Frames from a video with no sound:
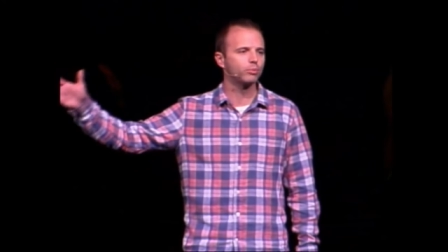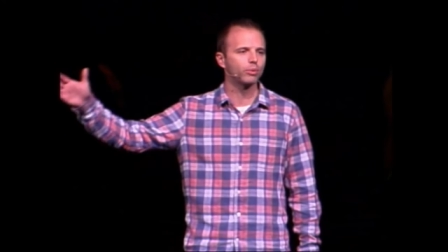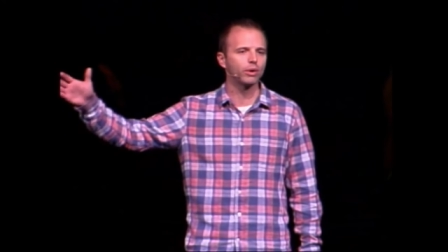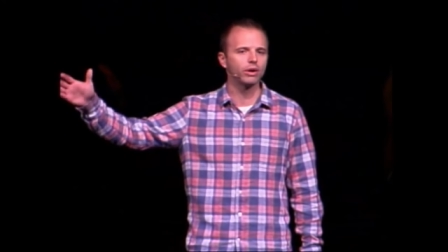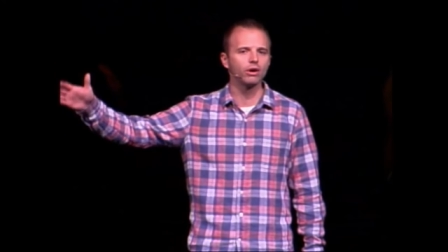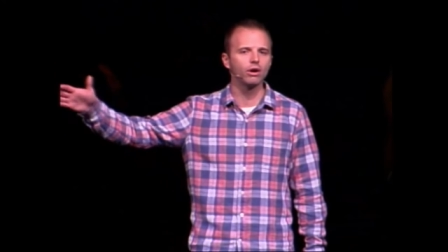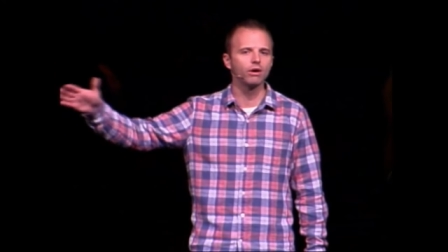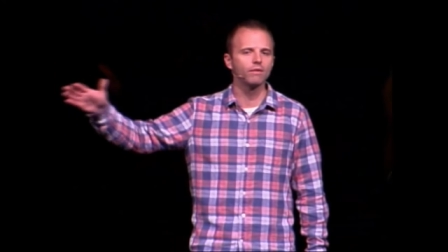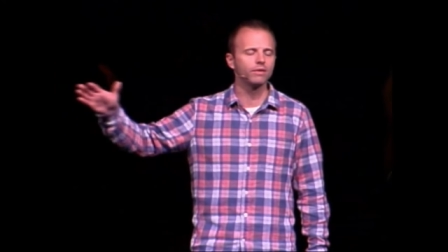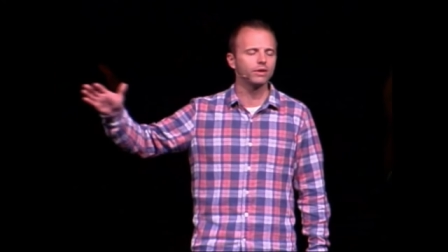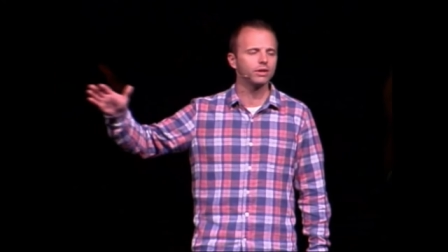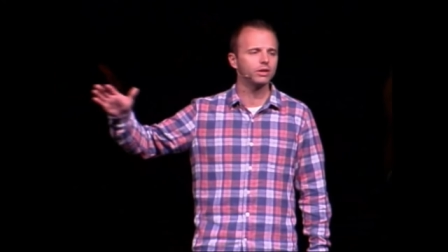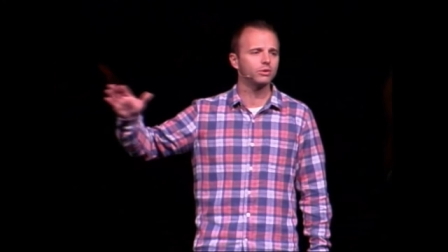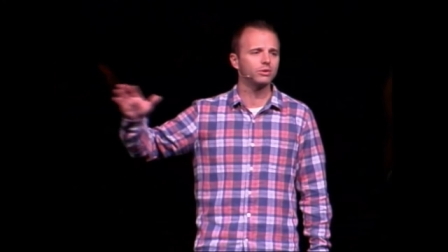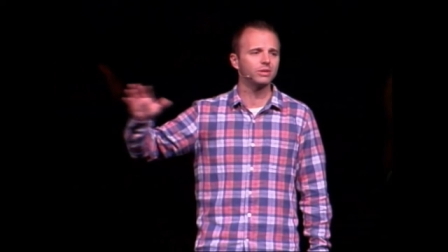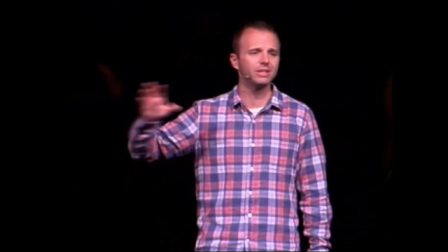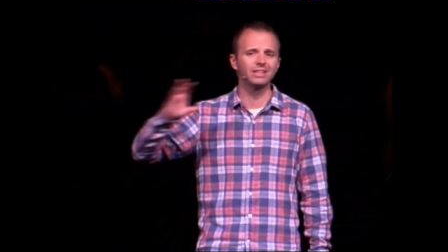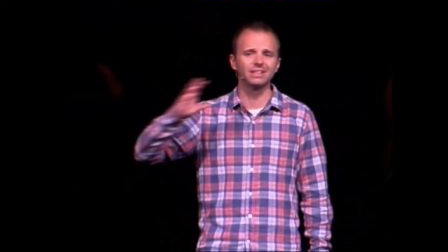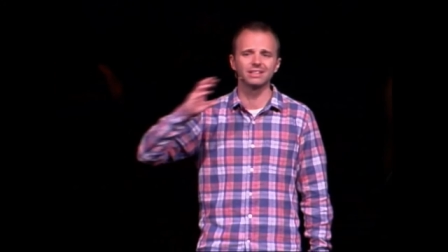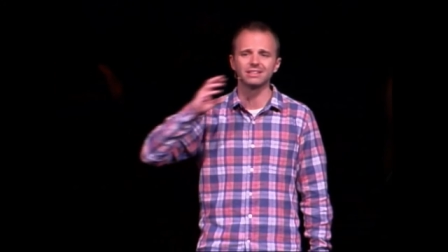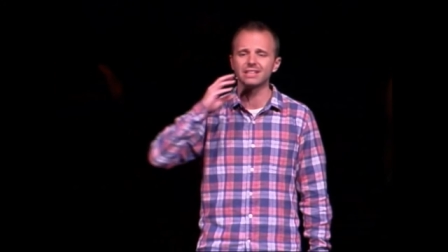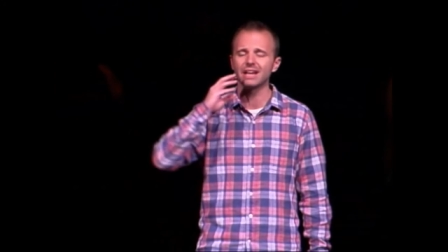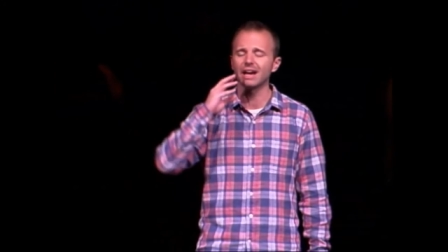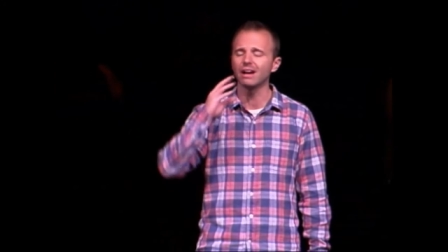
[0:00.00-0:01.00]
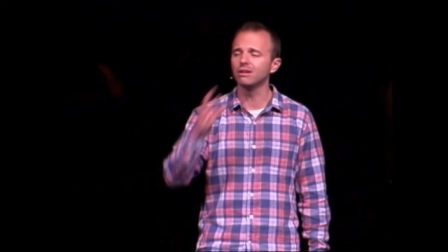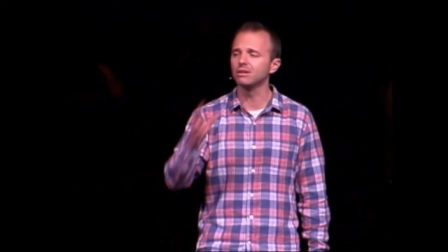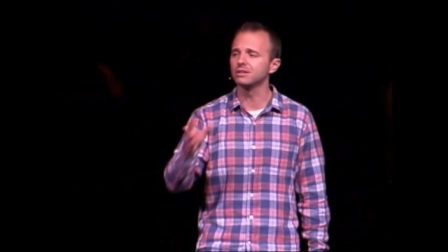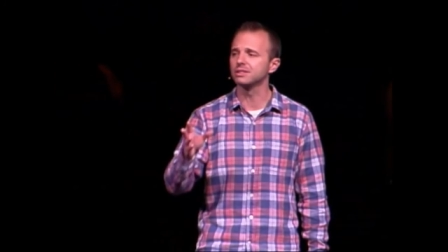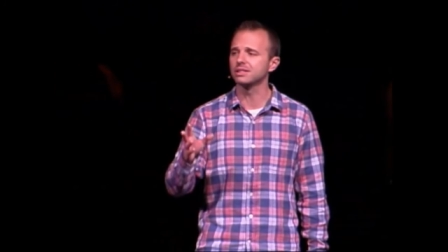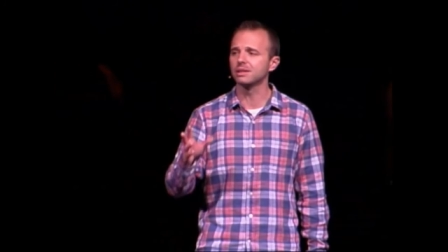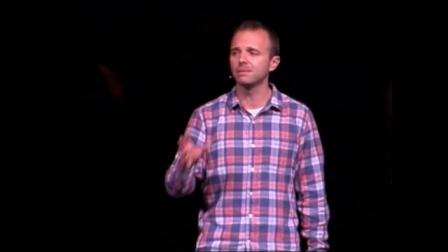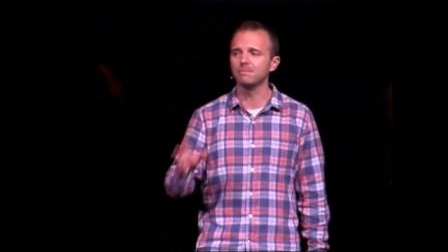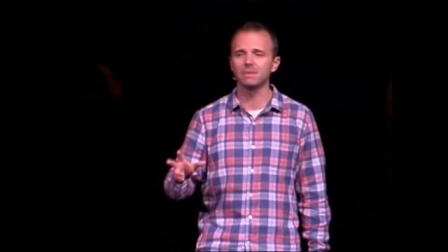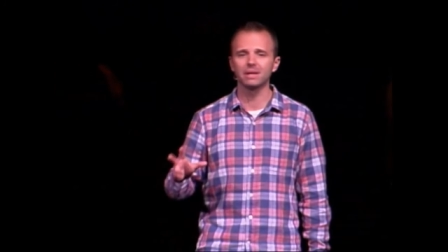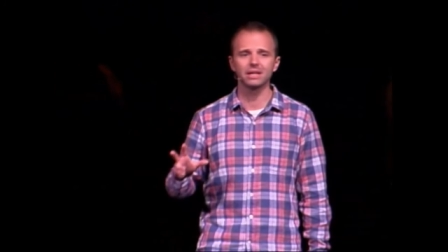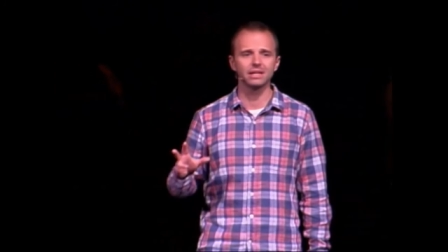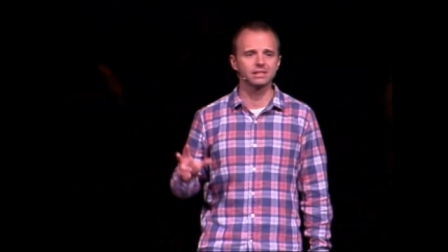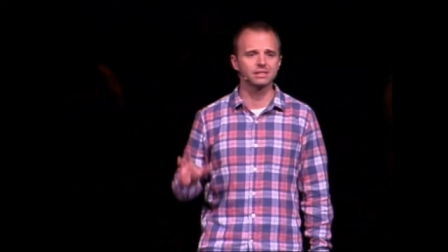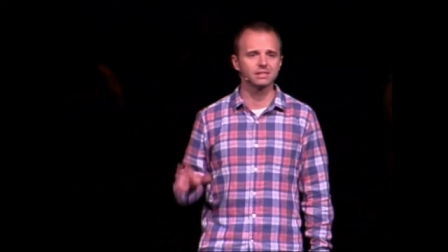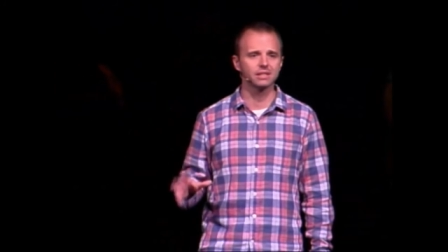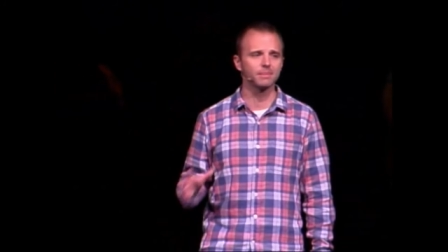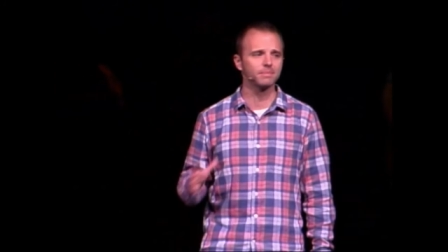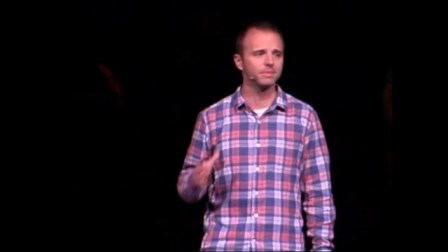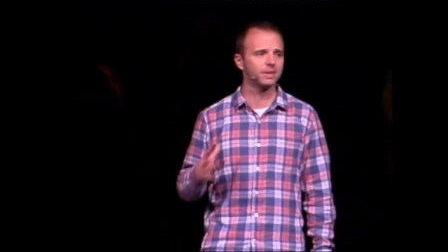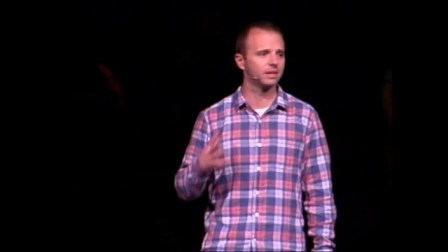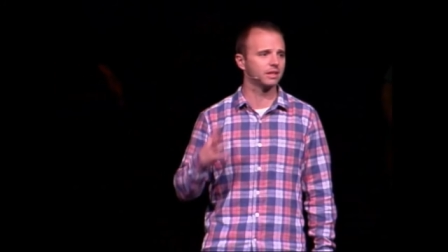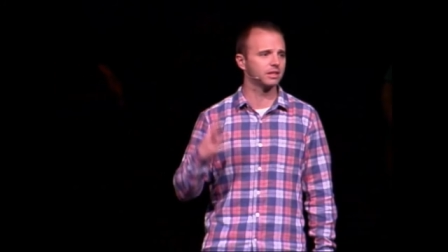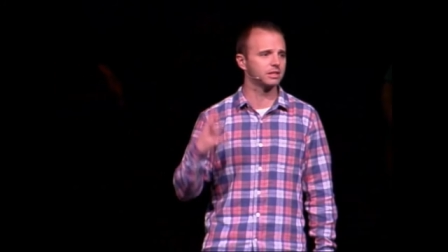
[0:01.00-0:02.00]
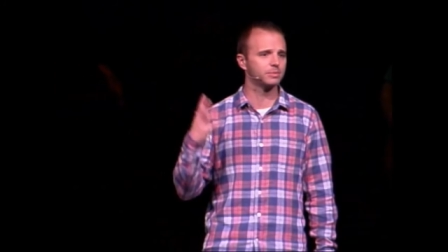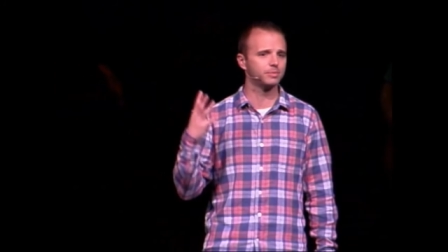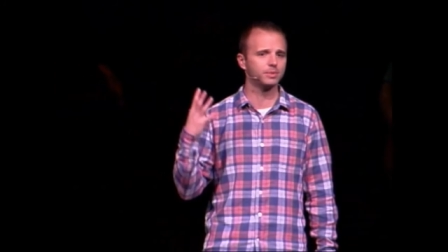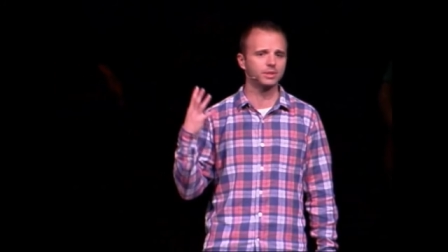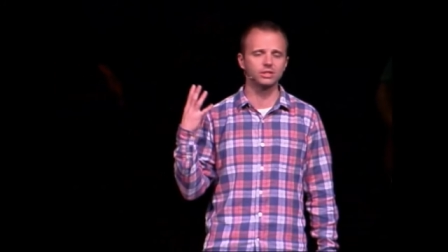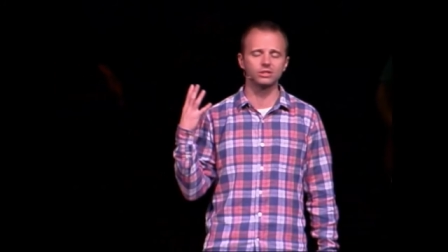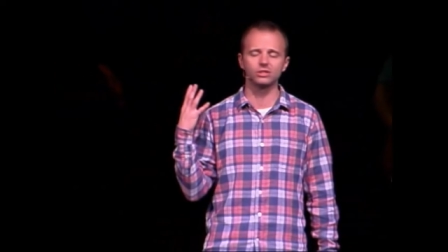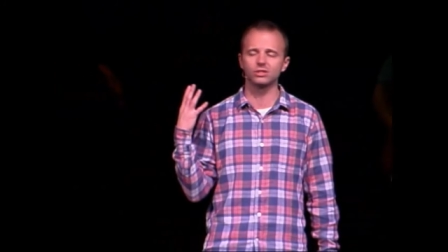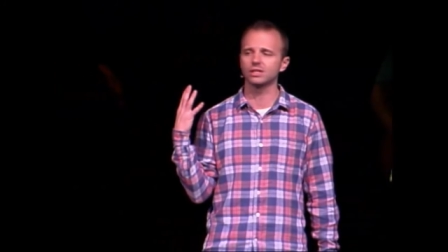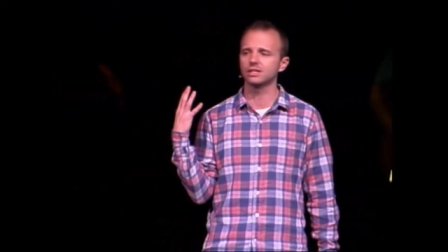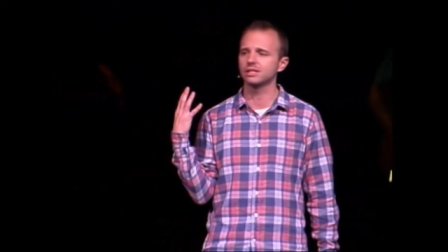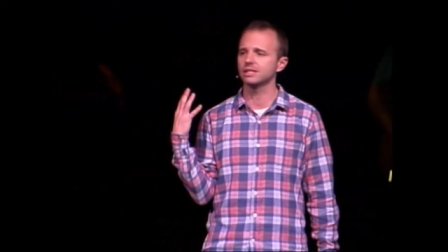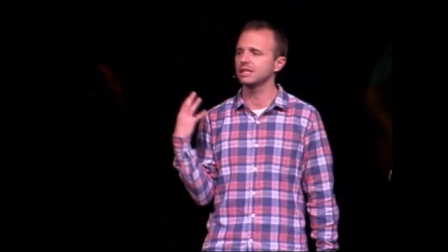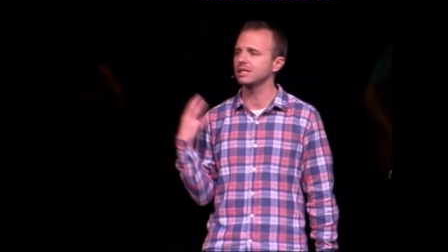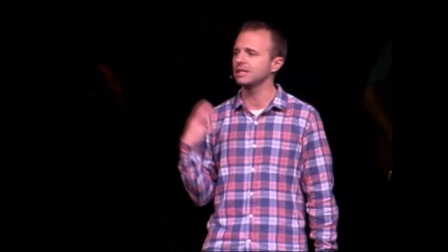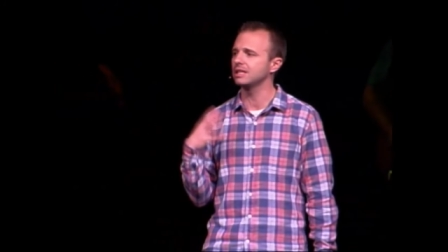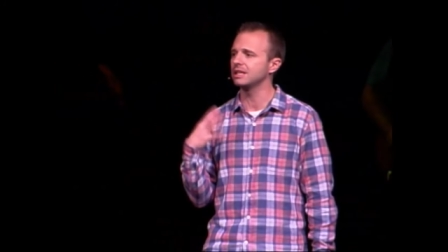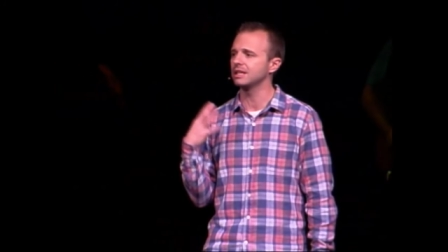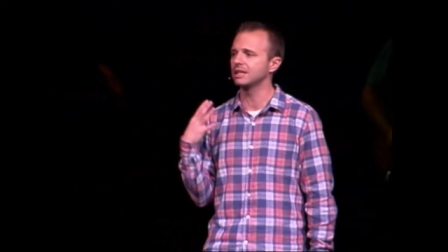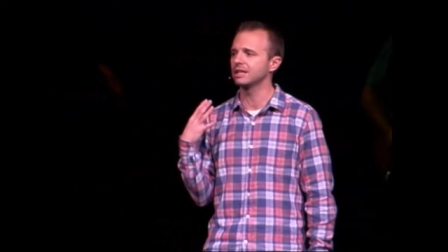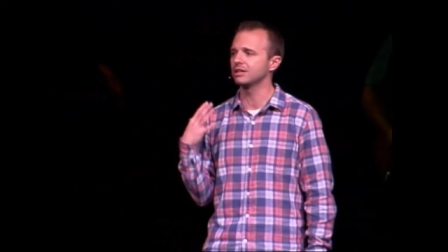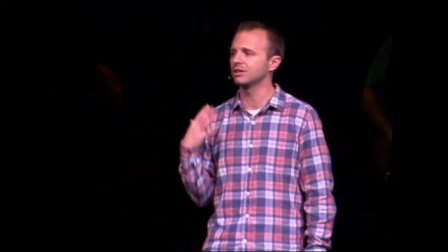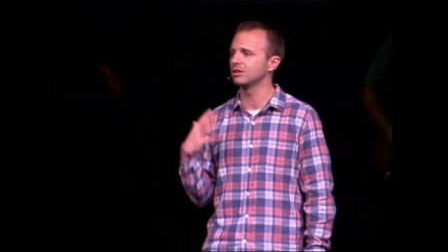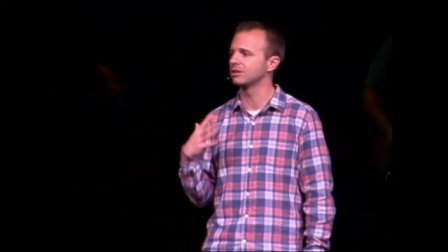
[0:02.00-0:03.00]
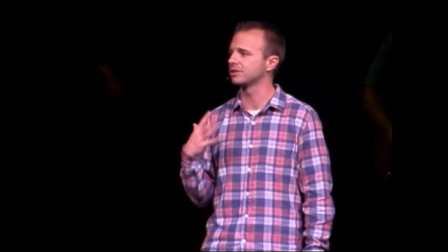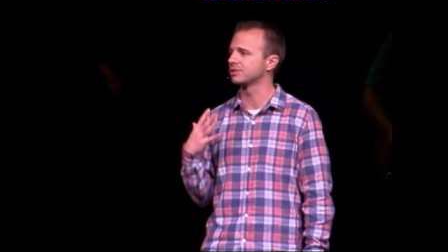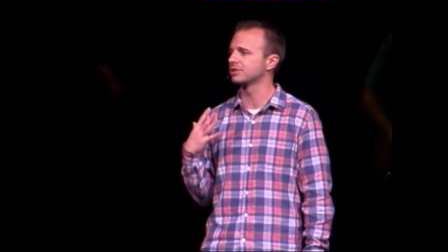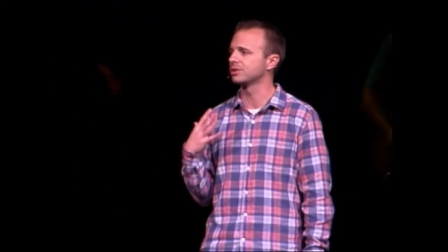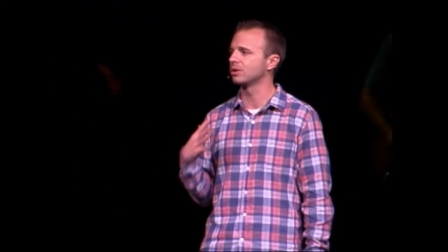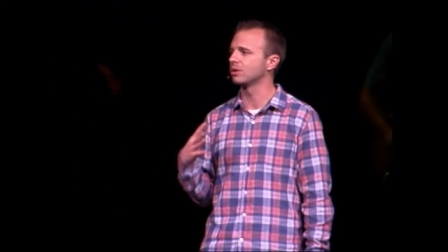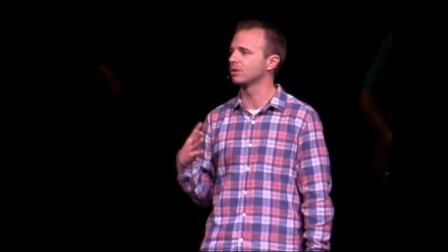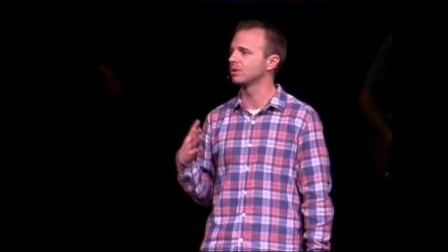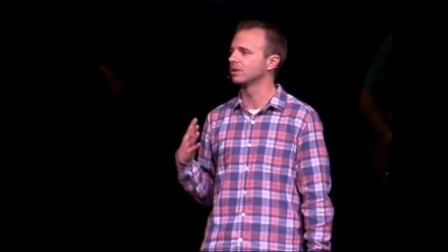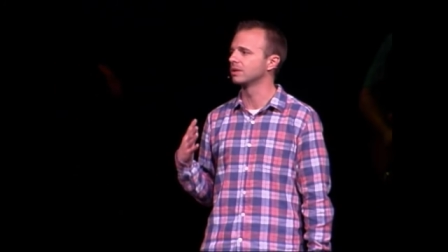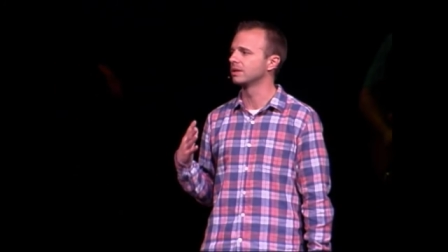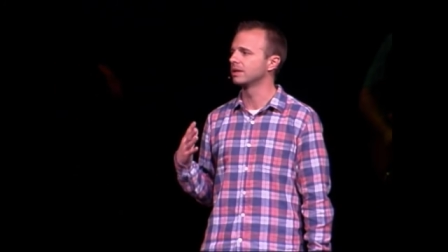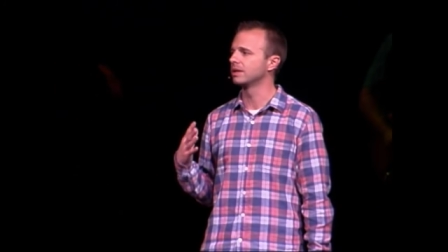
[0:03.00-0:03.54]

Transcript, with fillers: pray over you, you need to tell somebody something that's been just eating at your soul.